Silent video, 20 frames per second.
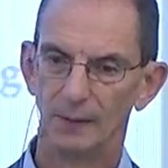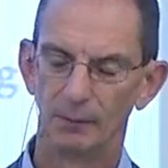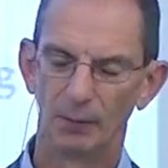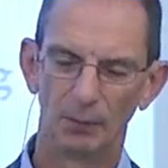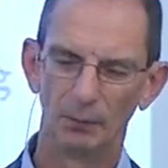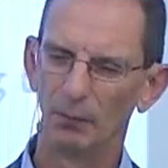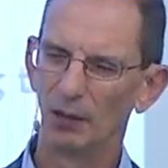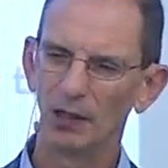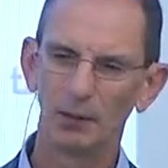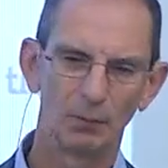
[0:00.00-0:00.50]

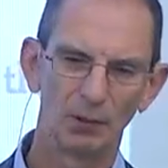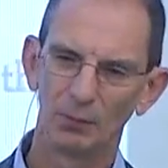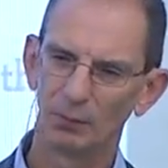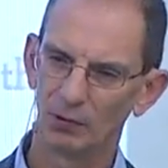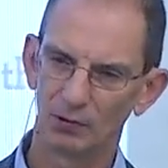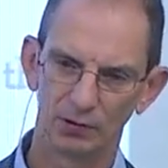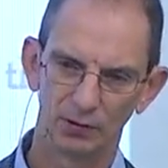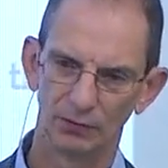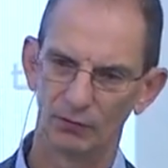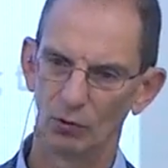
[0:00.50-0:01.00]
But many people
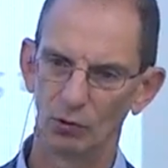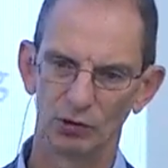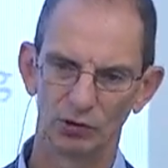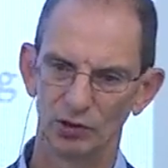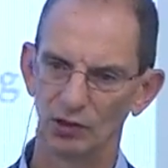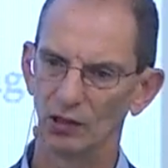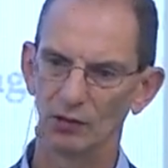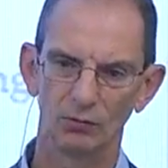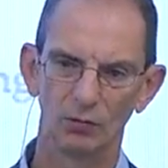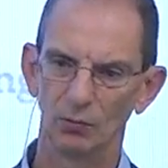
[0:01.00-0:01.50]
are
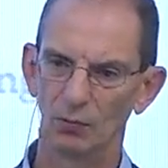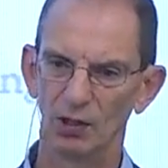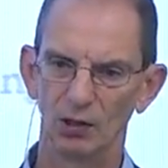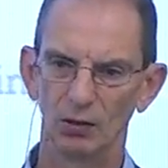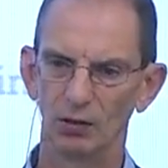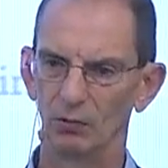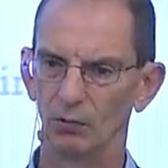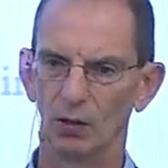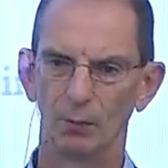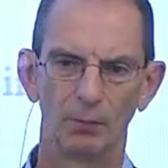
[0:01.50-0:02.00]
divorcing and
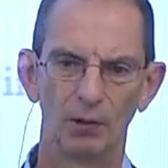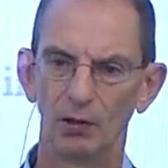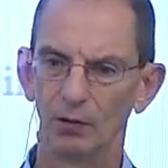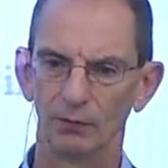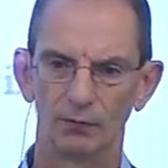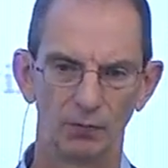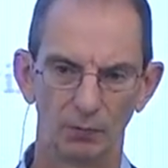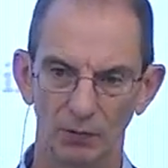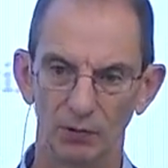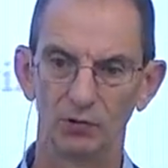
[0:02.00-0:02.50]
remarrying
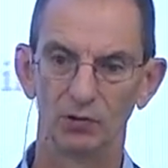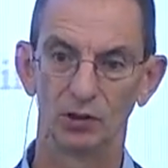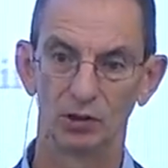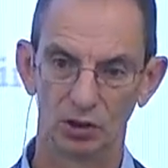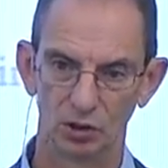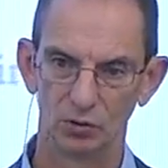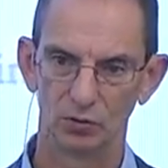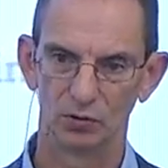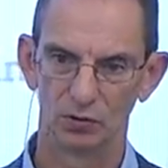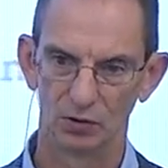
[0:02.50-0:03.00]
apart from those
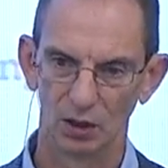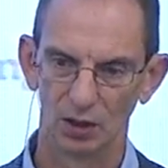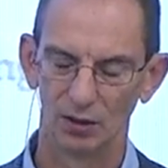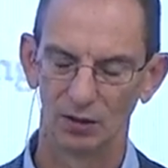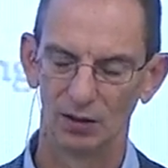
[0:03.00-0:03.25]
issues.